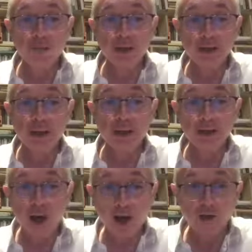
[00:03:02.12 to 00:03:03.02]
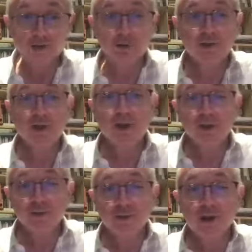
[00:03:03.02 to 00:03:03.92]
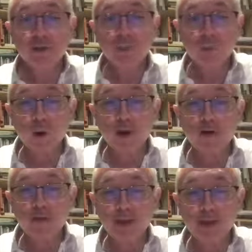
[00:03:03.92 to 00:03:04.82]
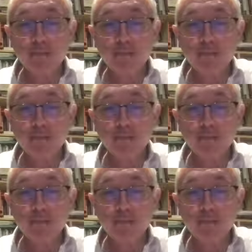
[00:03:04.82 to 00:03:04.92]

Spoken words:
be in us, so that the world